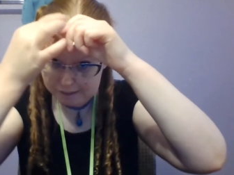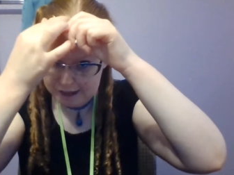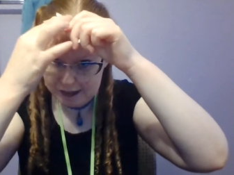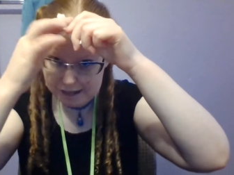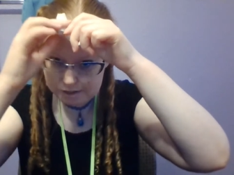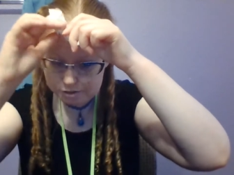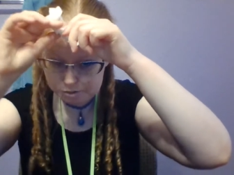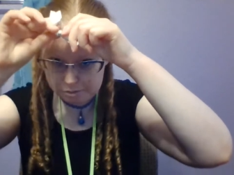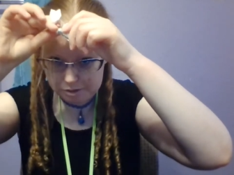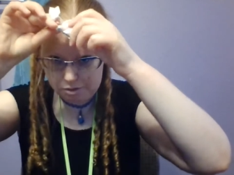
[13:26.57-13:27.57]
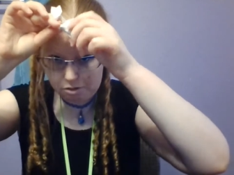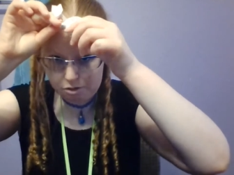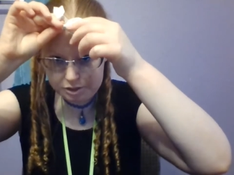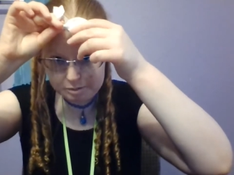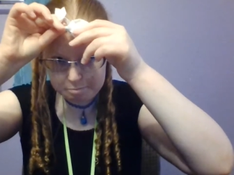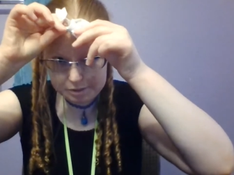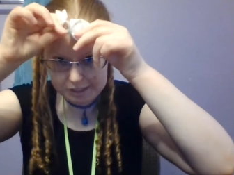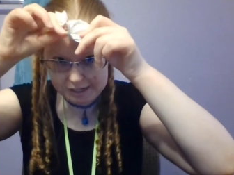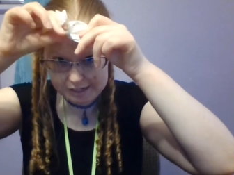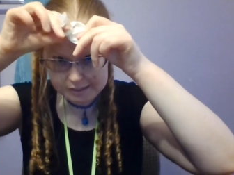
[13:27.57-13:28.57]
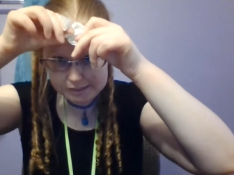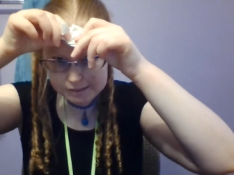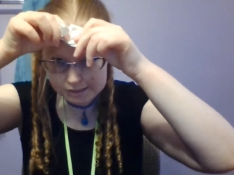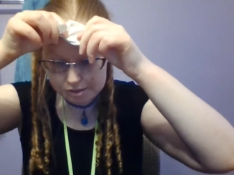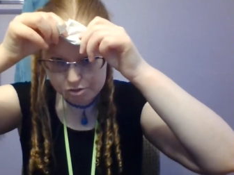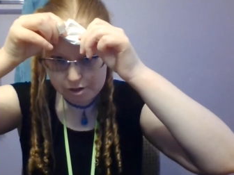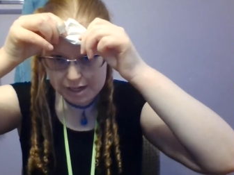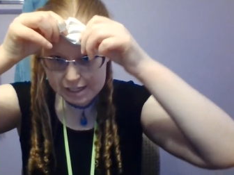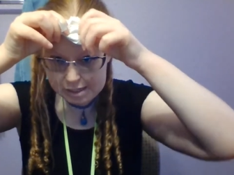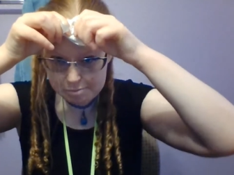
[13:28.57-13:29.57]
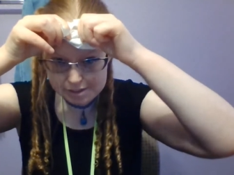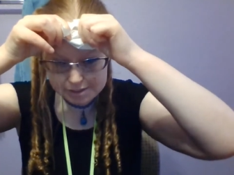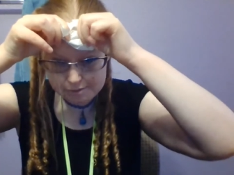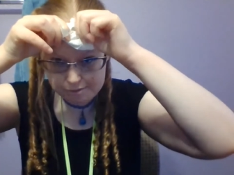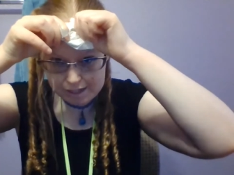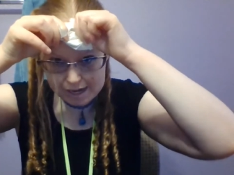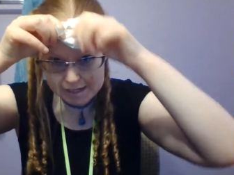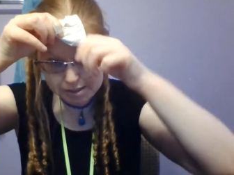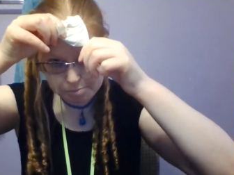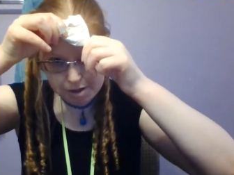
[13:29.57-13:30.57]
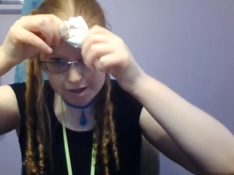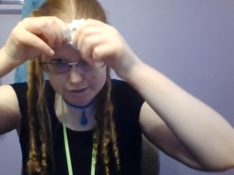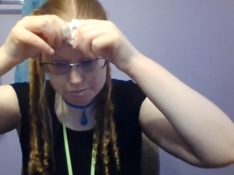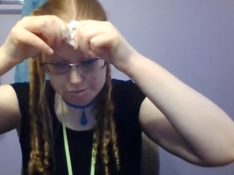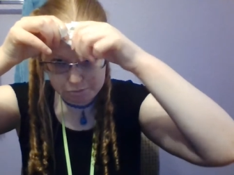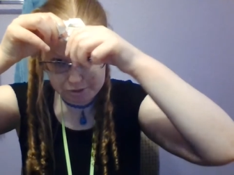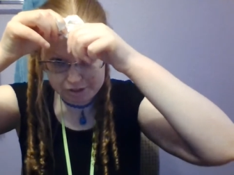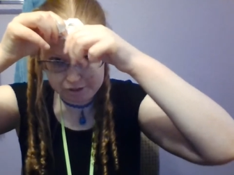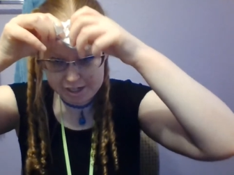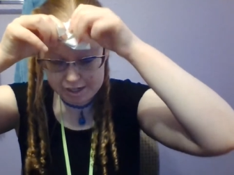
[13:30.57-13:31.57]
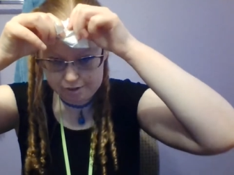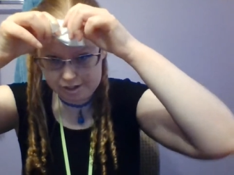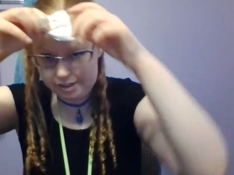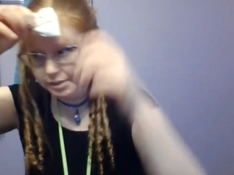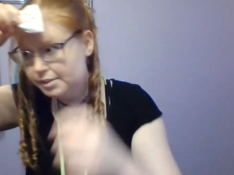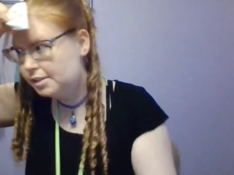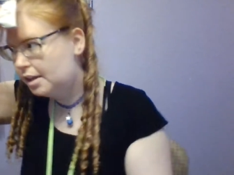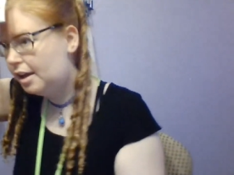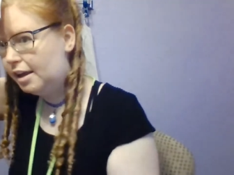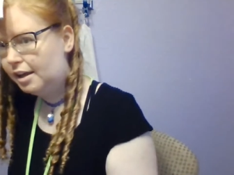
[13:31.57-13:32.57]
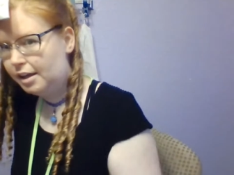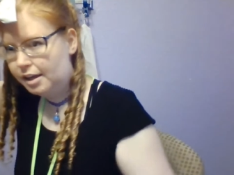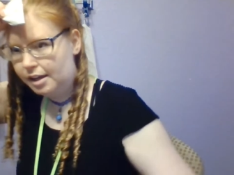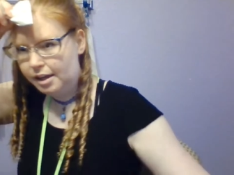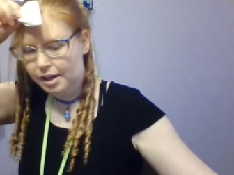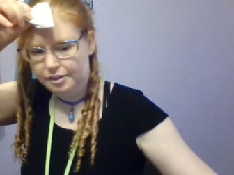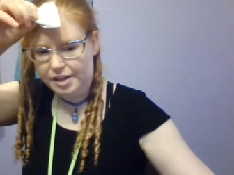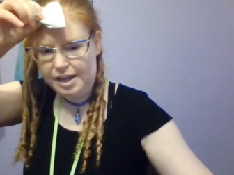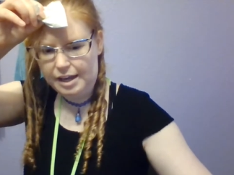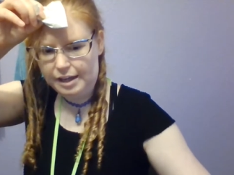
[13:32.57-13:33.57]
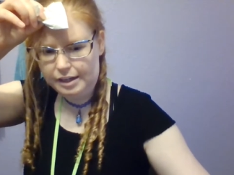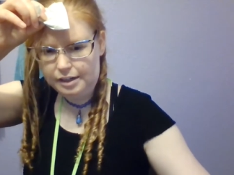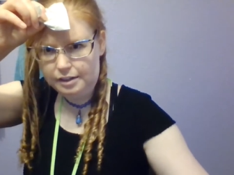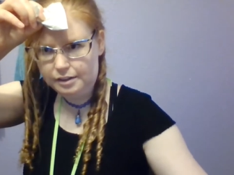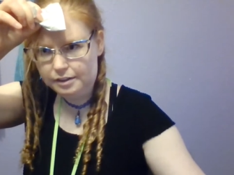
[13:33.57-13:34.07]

that so it'll hold in place. You try to keep it as flat as possible where your hair is. And then